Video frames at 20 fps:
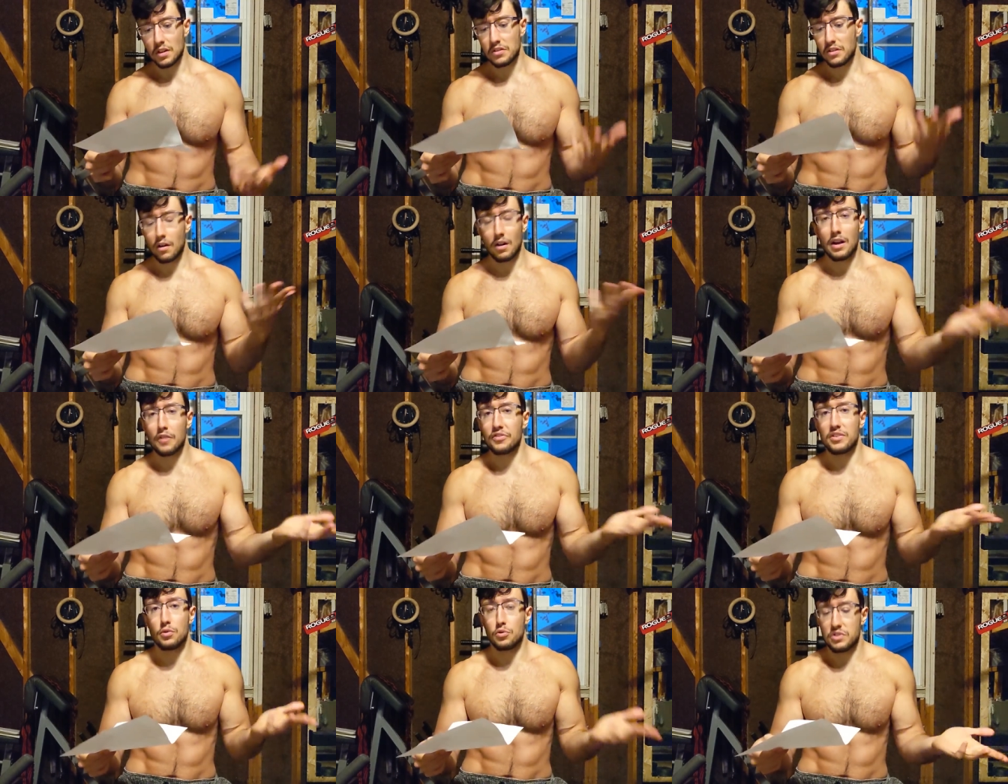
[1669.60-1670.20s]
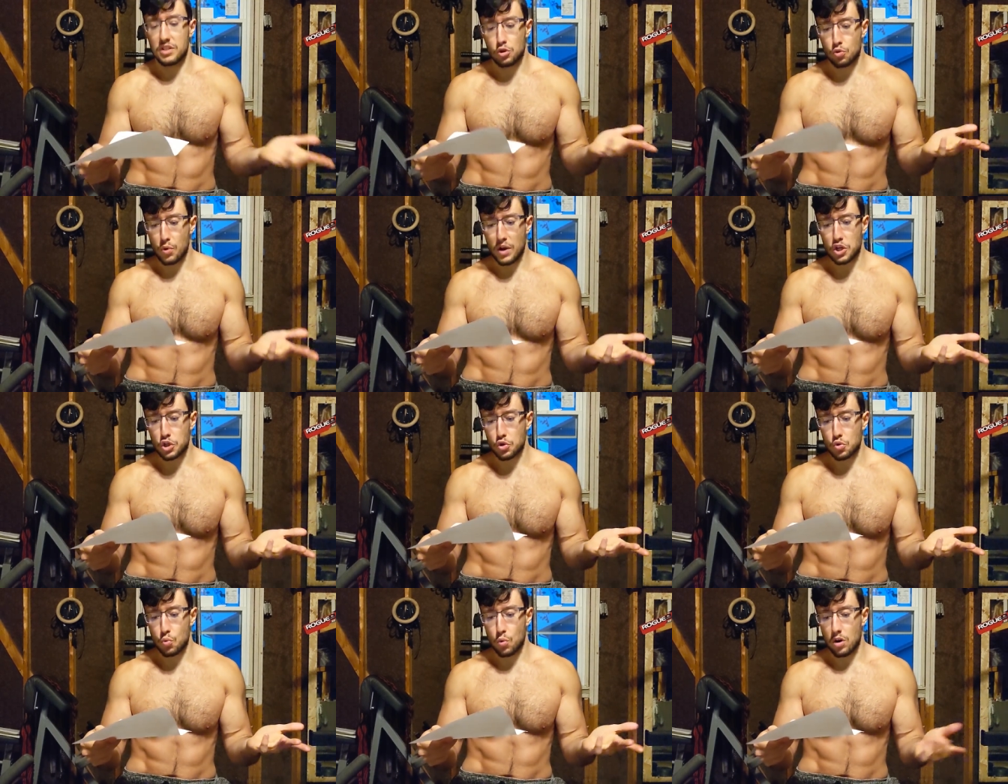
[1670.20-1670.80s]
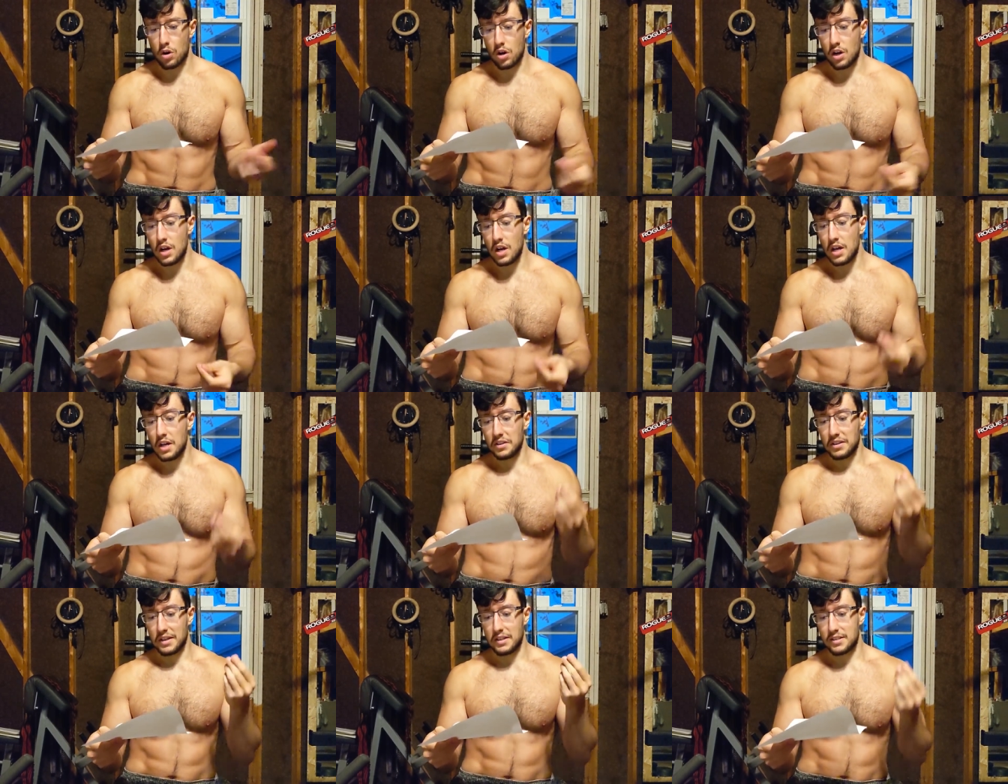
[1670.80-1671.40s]
they're left in a situation where
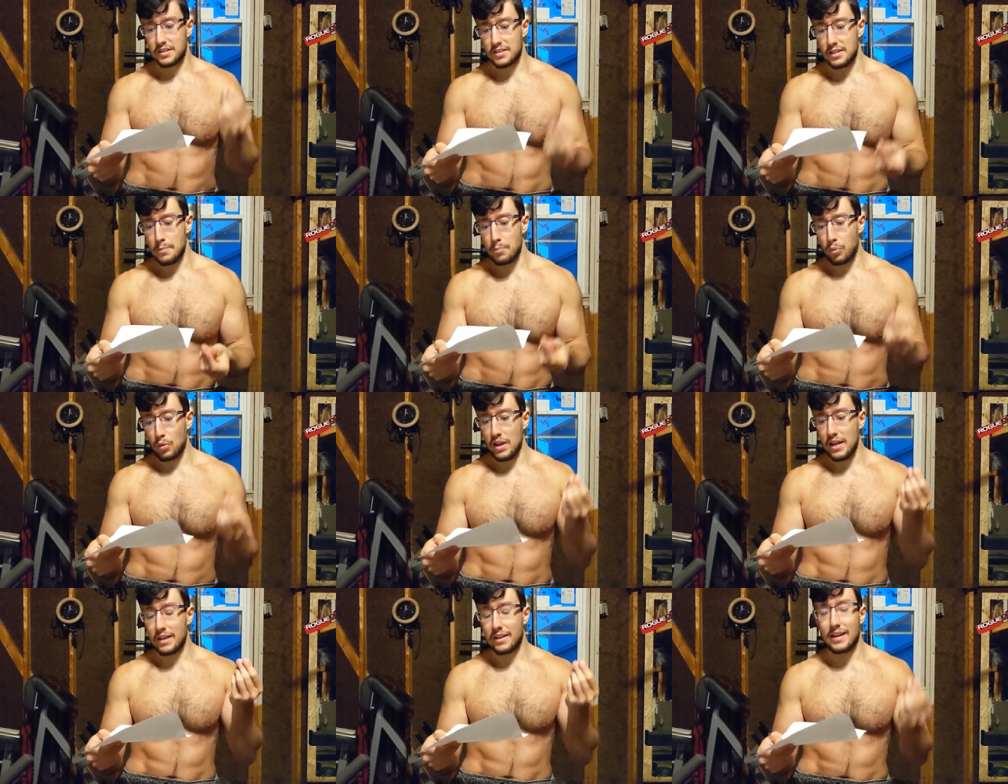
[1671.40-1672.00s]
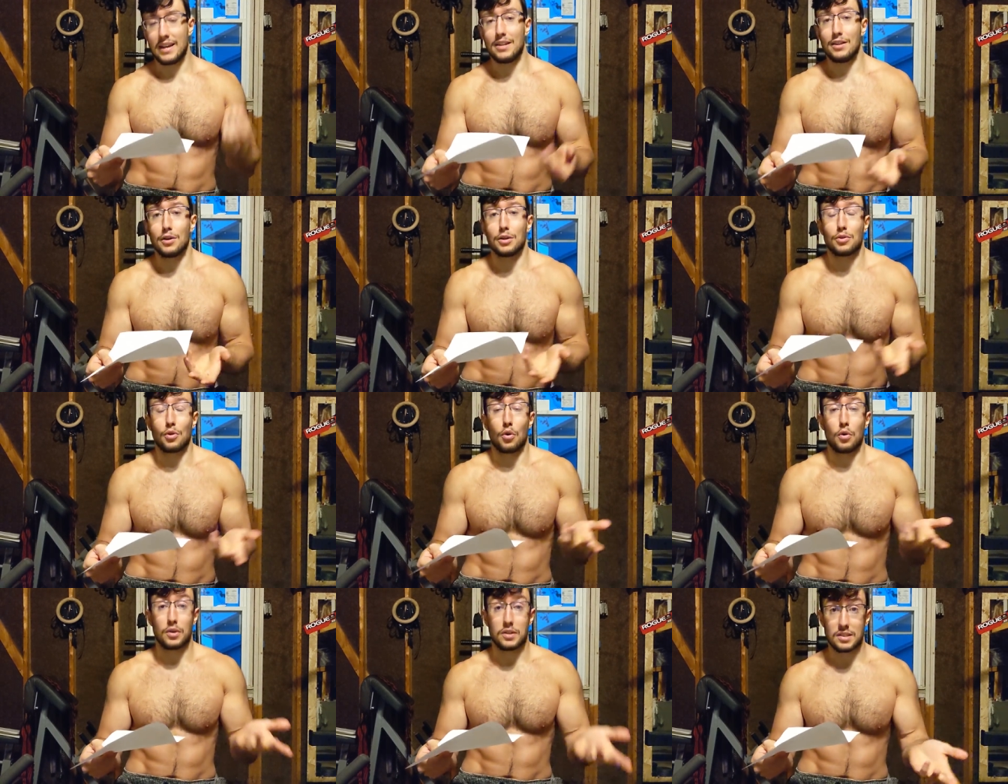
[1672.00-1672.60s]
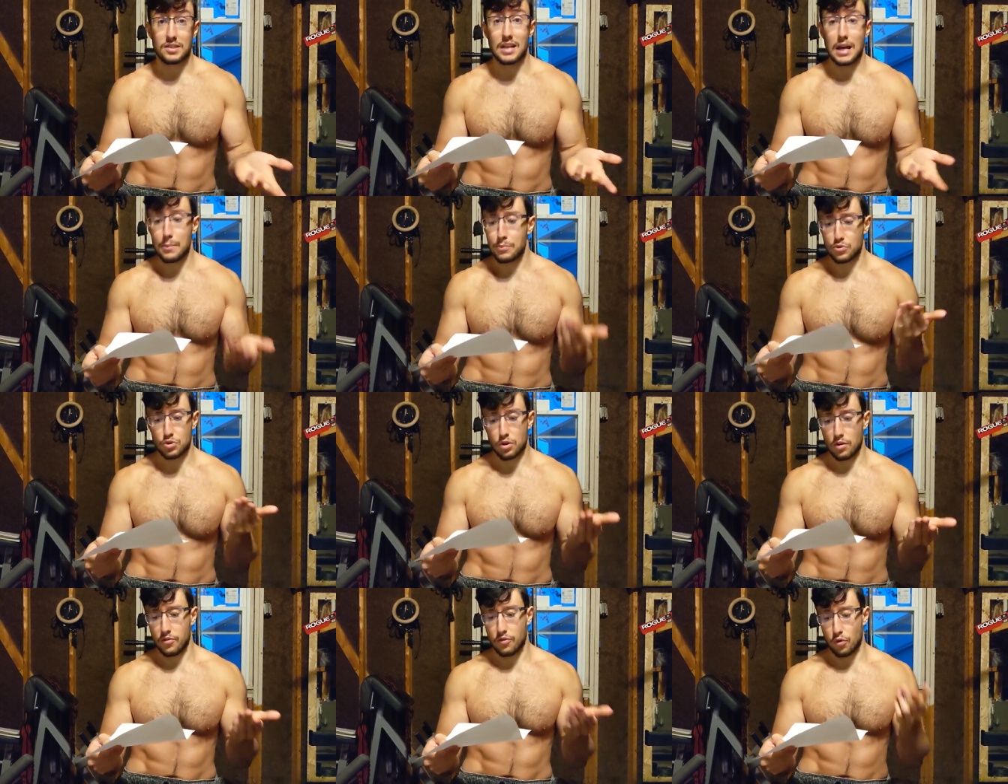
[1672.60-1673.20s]
they simply cannot
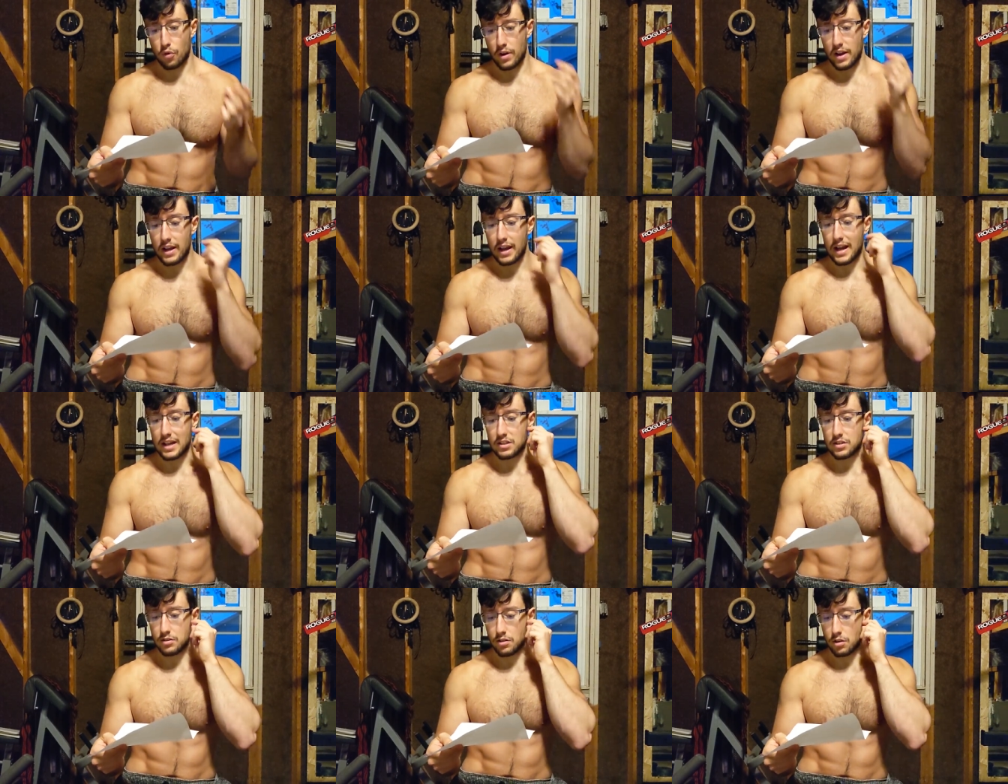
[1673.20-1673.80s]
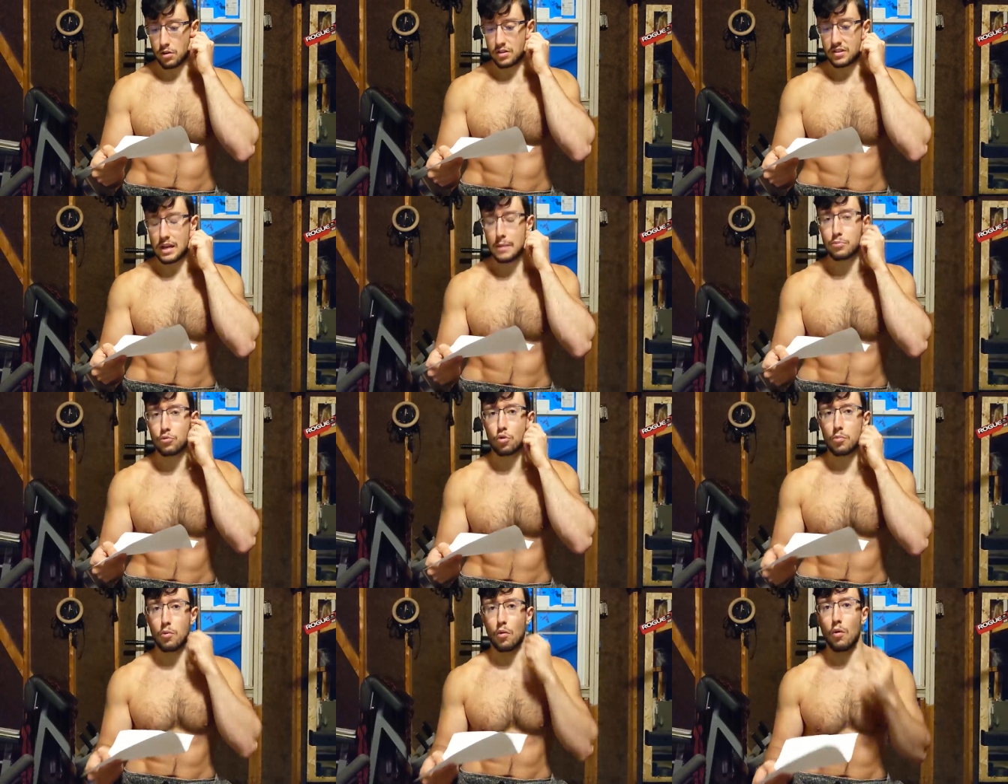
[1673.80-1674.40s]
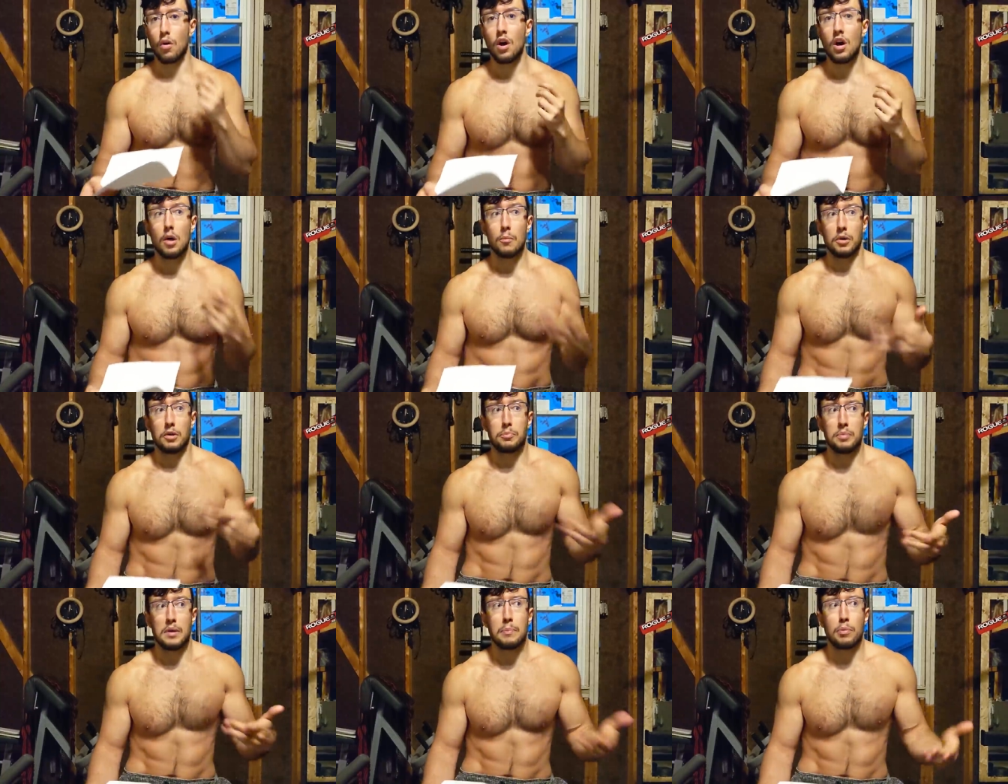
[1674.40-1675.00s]
accept suffering. It's not acceptable,
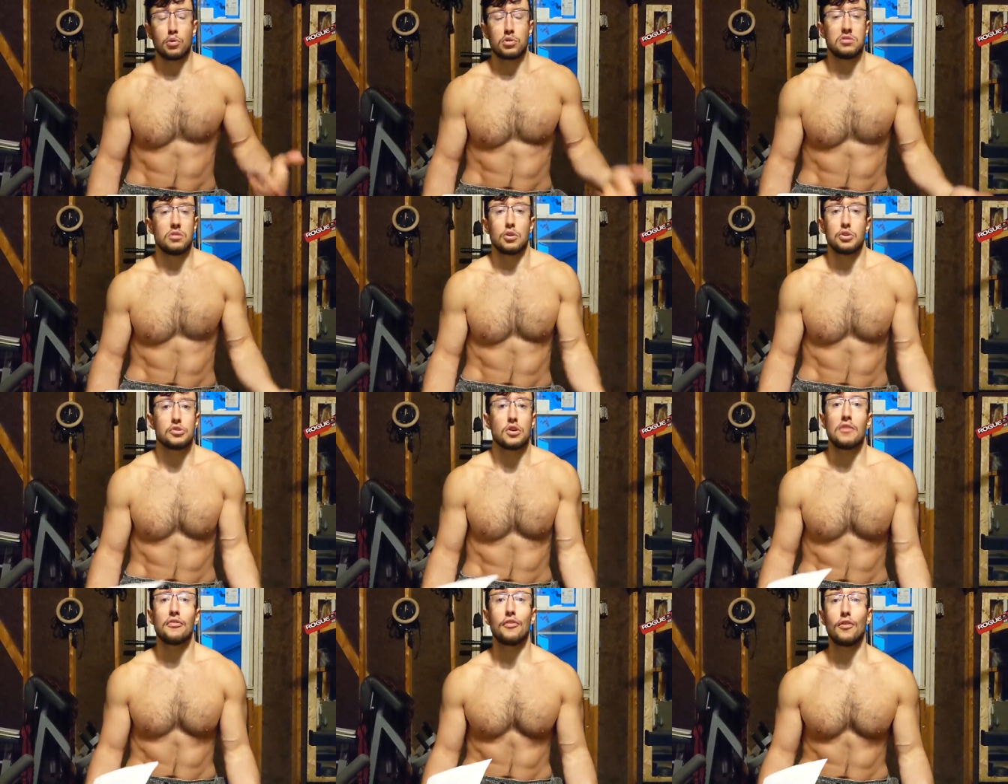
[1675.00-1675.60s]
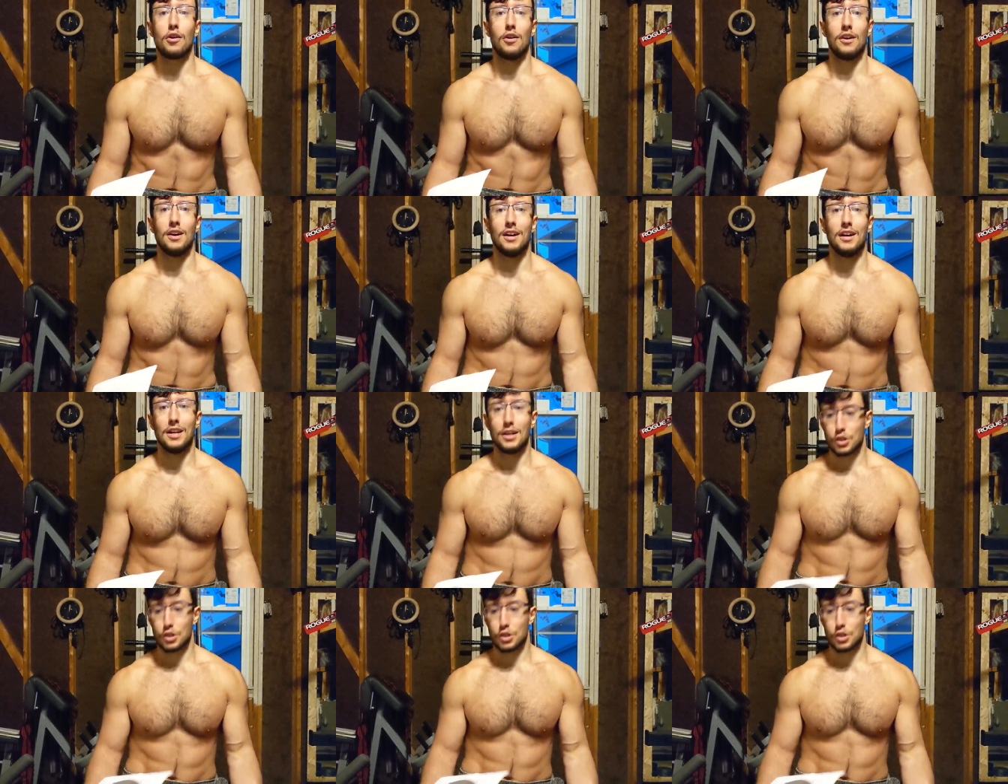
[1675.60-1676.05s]
but people still suffer.